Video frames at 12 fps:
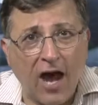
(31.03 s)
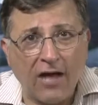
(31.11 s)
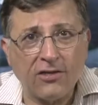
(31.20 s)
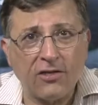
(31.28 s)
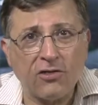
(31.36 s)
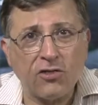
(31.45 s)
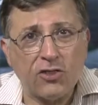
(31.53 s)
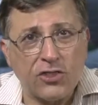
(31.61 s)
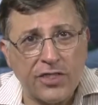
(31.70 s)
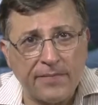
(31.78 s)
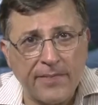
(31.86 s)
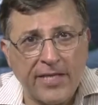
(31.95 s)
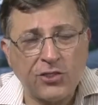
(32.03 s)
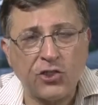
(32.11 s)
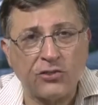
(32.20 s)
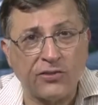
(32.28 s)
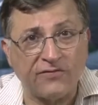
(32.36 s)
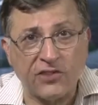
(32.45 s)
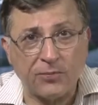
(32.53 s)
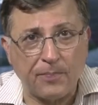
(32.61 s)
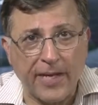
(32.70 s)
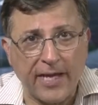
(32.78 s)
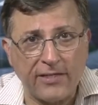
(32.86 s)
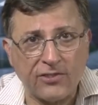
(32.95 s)
other dimensions of
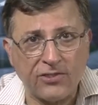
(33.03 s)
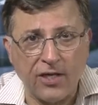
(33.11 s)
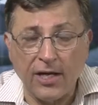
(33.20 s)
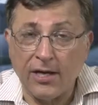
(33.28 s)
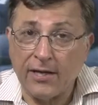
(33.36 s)
space